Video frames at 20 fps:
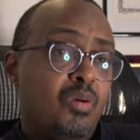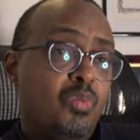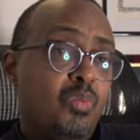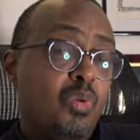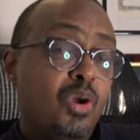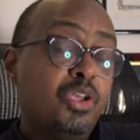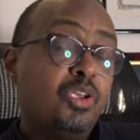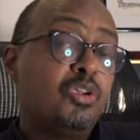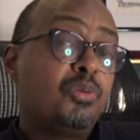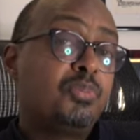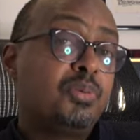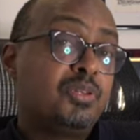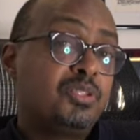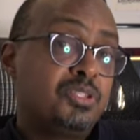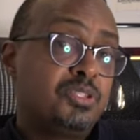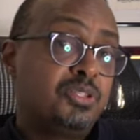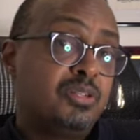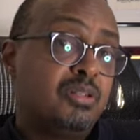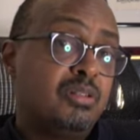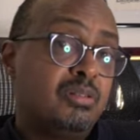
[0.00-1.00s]
what your
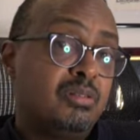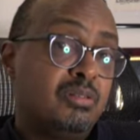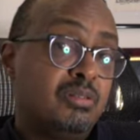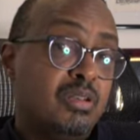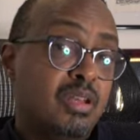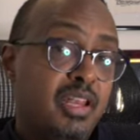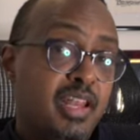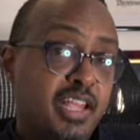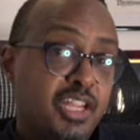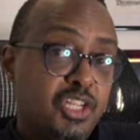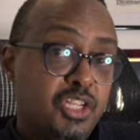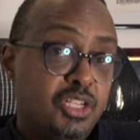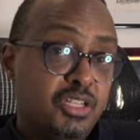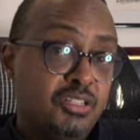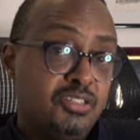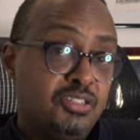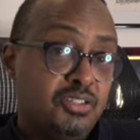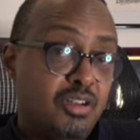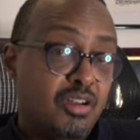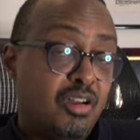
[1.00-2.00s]
personal
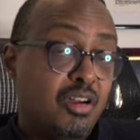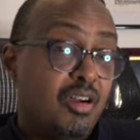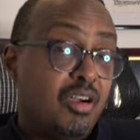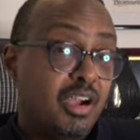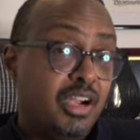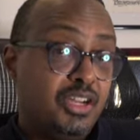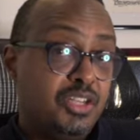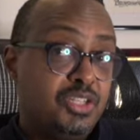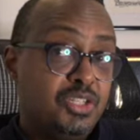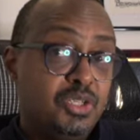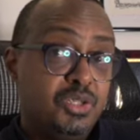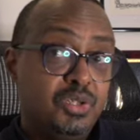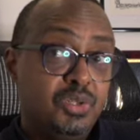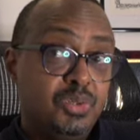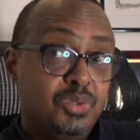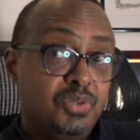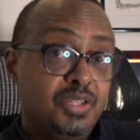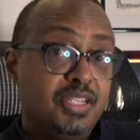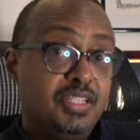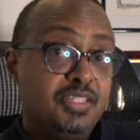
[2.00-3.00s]
connections are
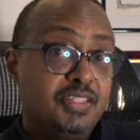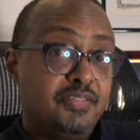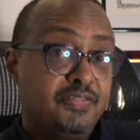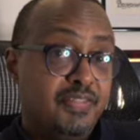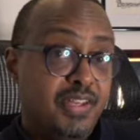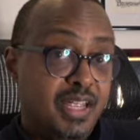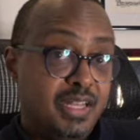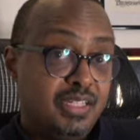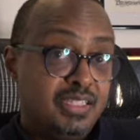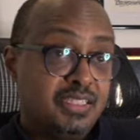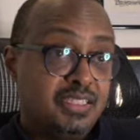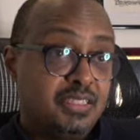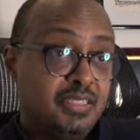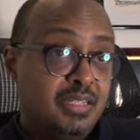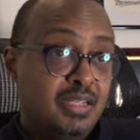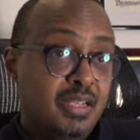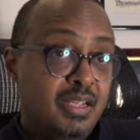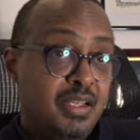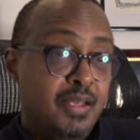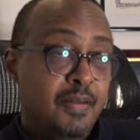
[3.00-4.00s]
to these events.
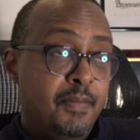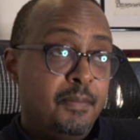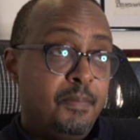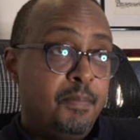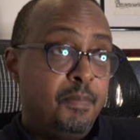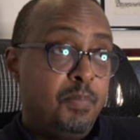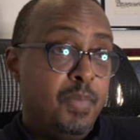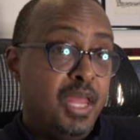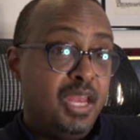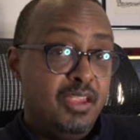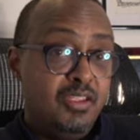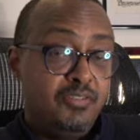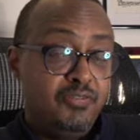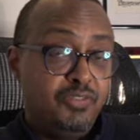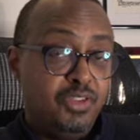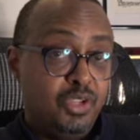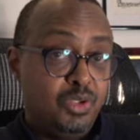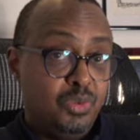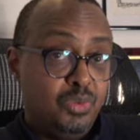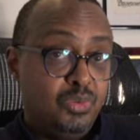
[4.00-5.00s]
Many
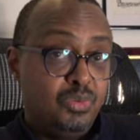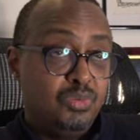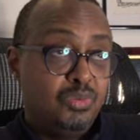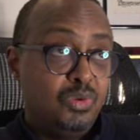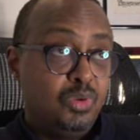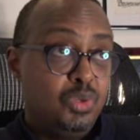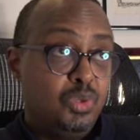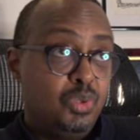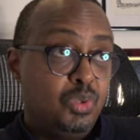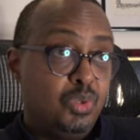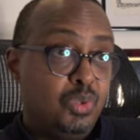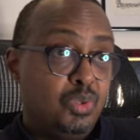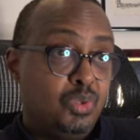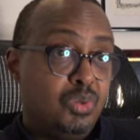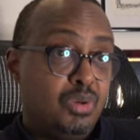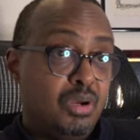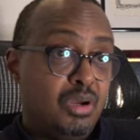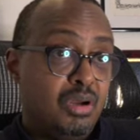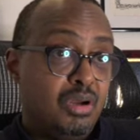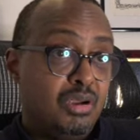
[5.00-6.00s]
of you who
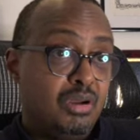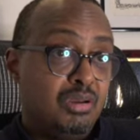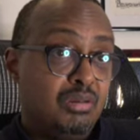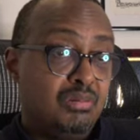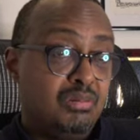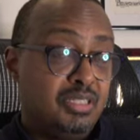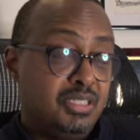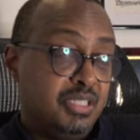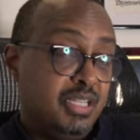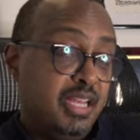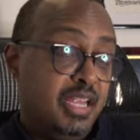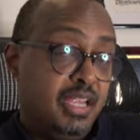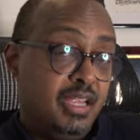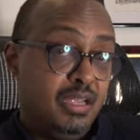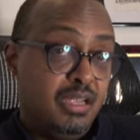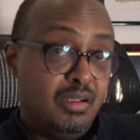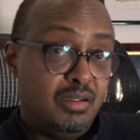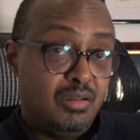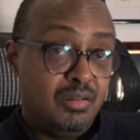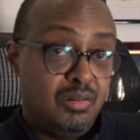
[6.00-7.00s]
are
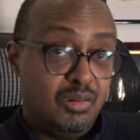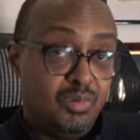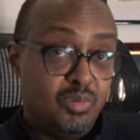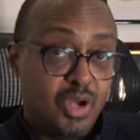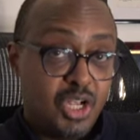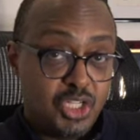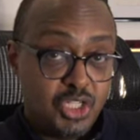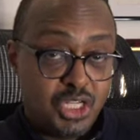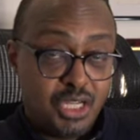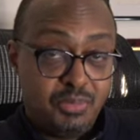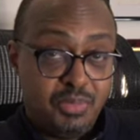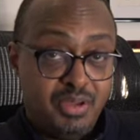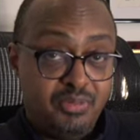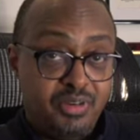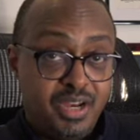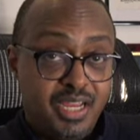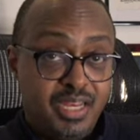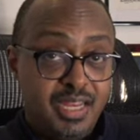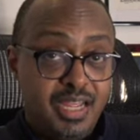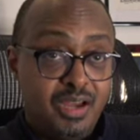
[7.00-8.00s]
listening or watching me
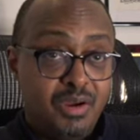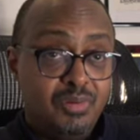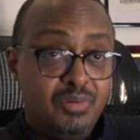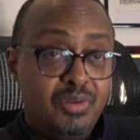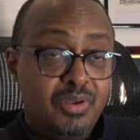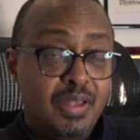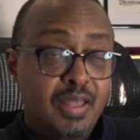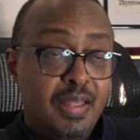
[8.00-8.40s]
right now